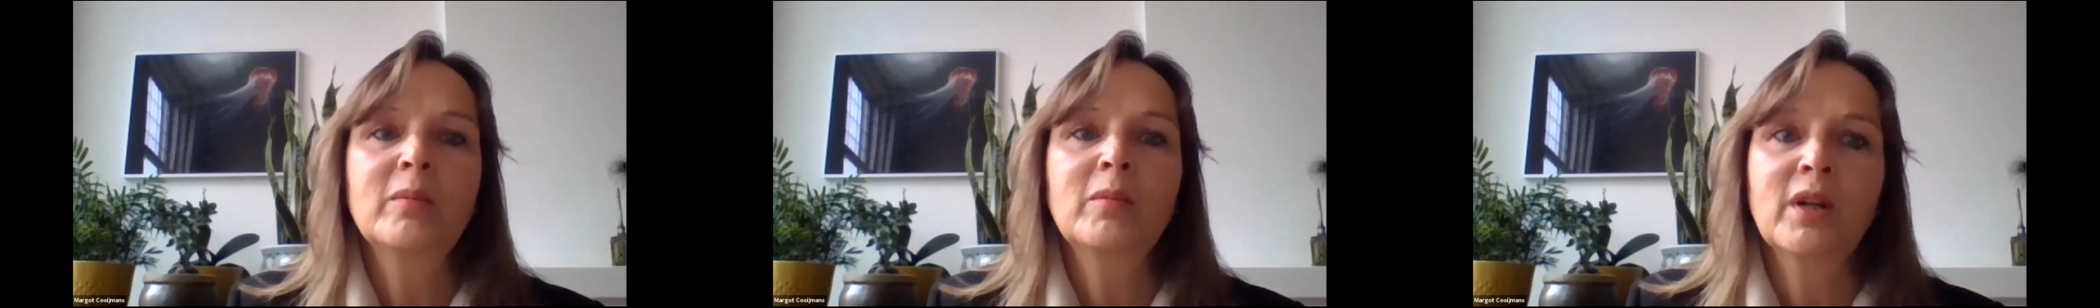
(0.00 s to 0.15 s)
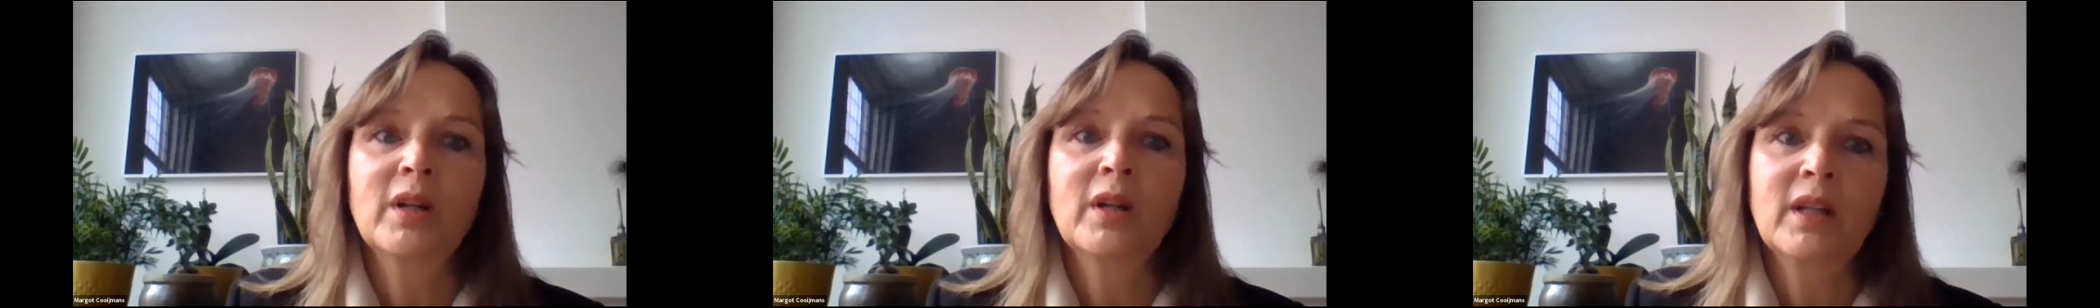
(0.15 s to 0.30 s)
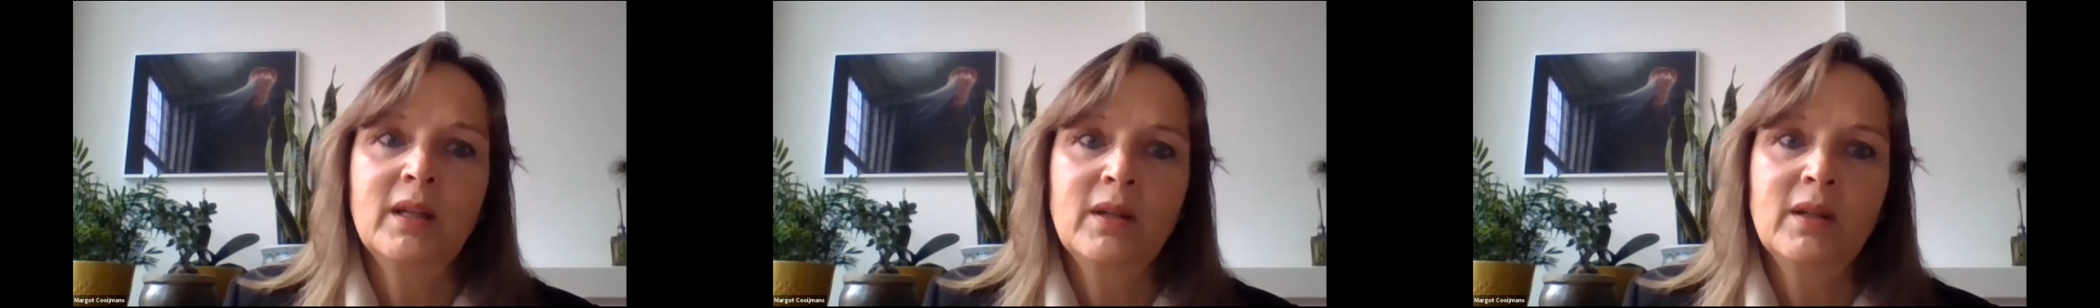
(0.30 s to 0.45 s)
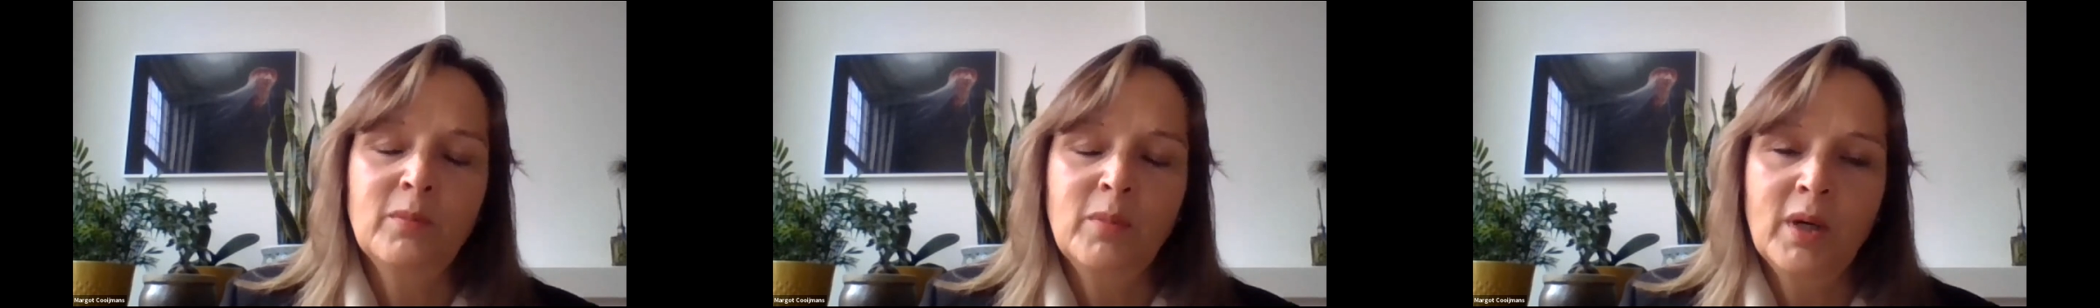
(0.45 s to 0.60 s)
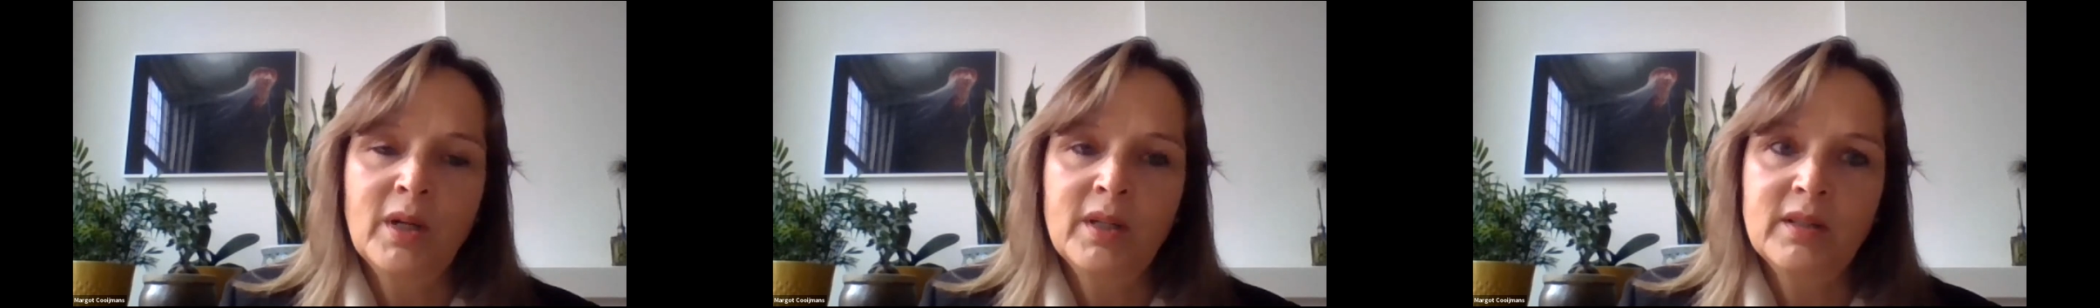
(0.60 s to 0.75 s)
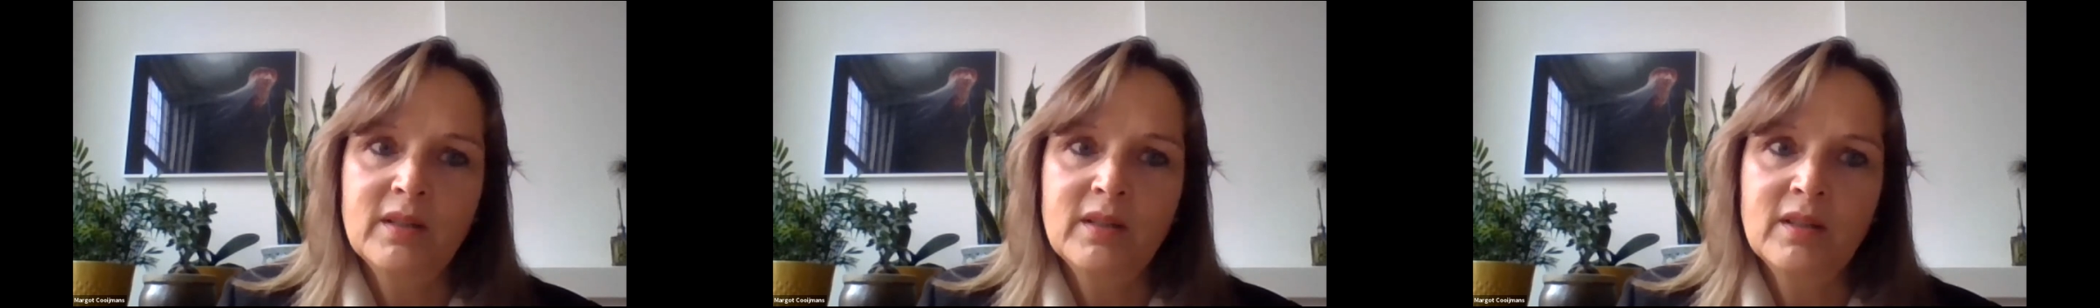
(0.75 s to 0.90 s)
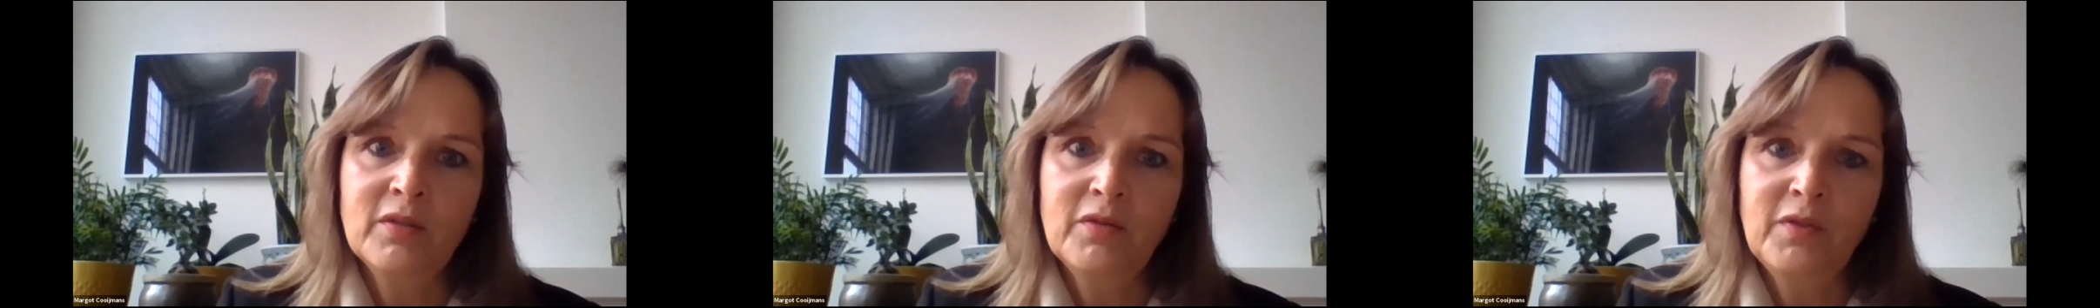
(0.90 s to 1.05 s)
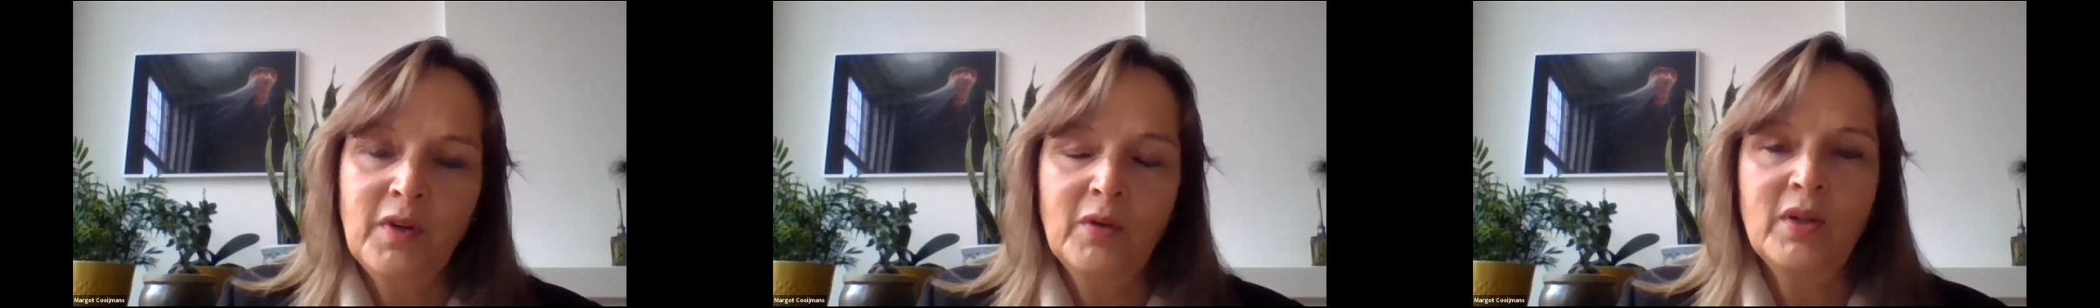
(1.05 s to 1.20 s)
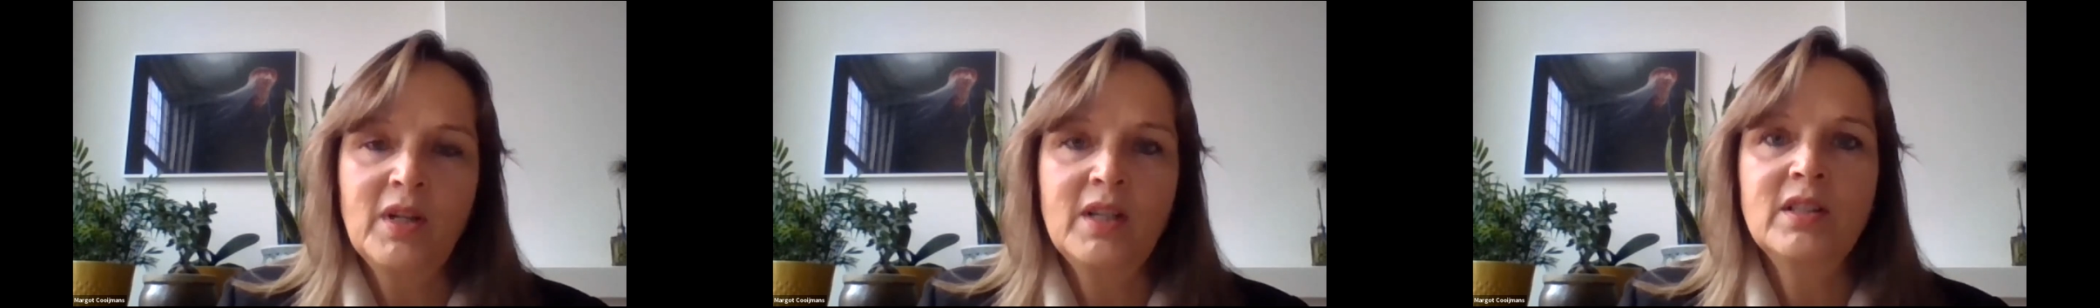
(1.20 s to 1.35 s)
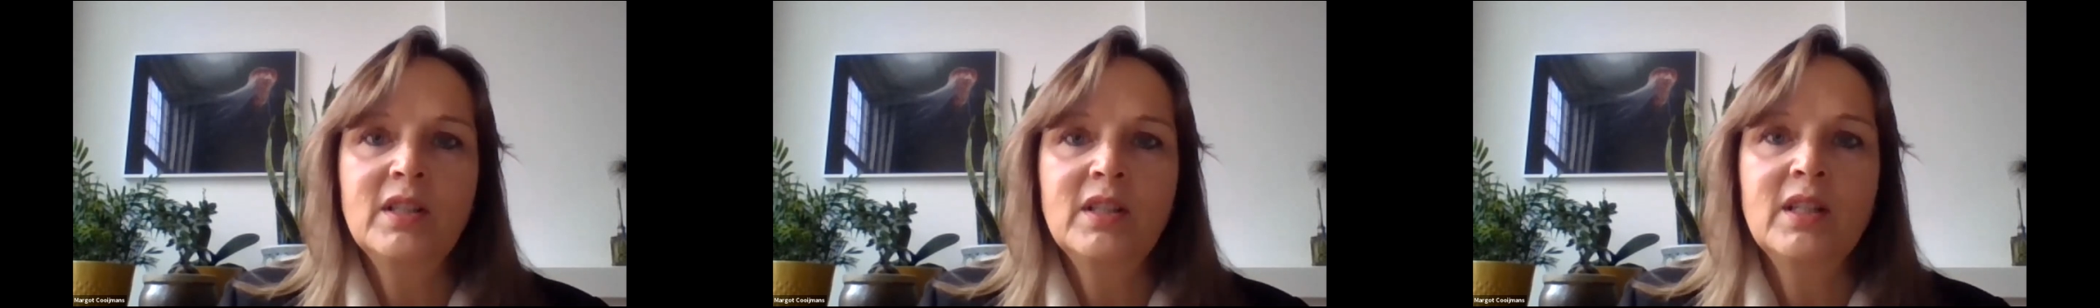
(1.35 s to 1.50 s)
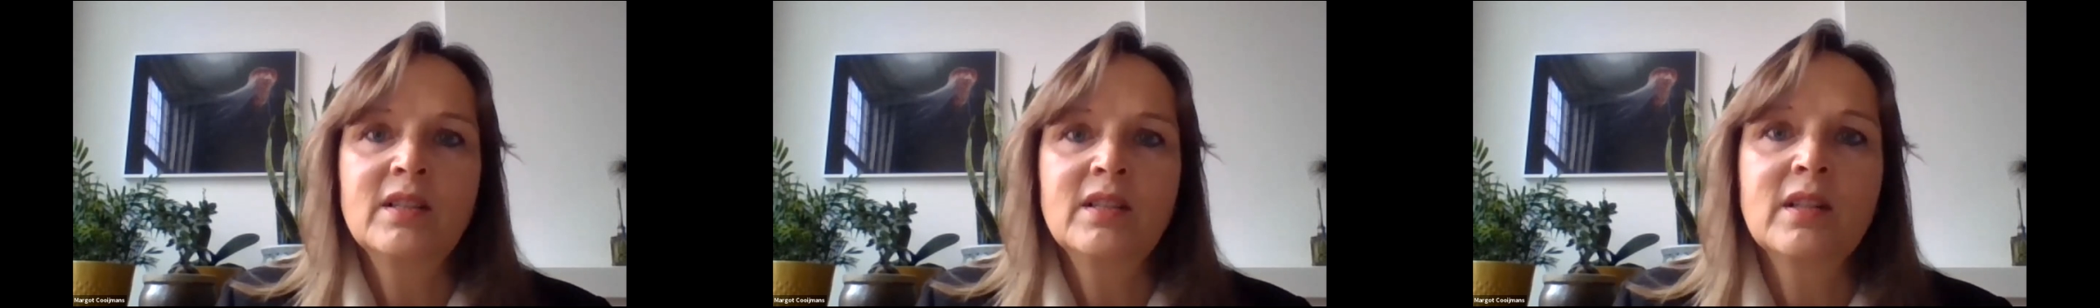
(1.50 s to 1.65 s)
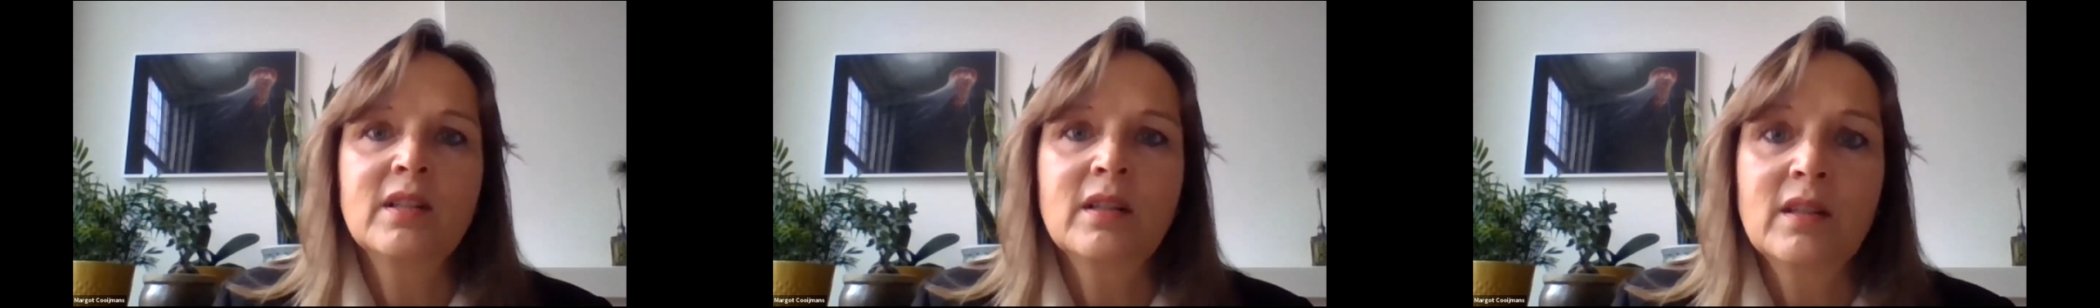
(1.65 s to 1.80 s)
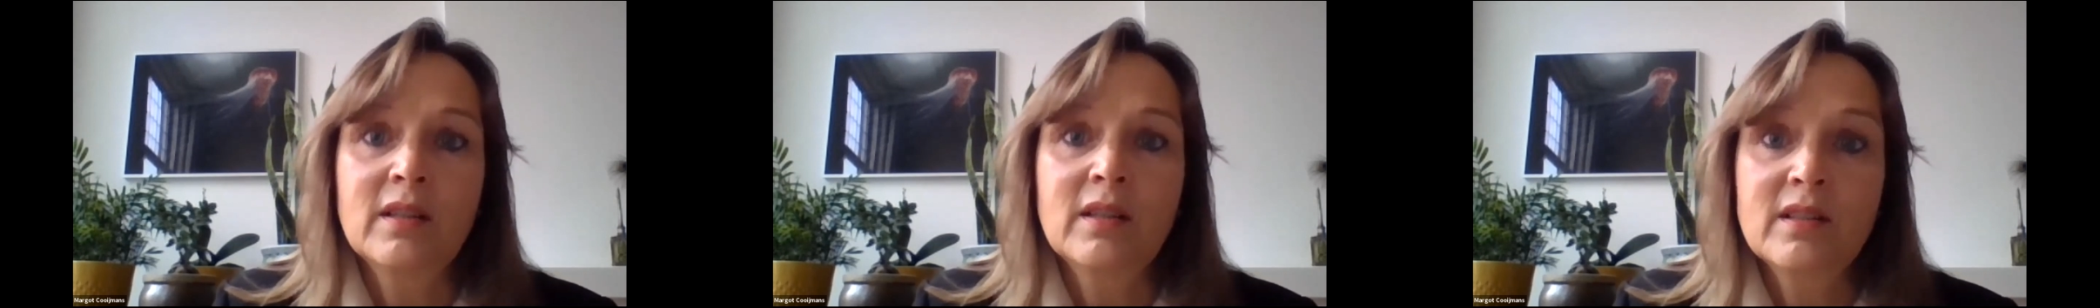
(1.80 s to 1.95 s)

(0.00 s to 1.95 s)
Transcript: but the foundation is a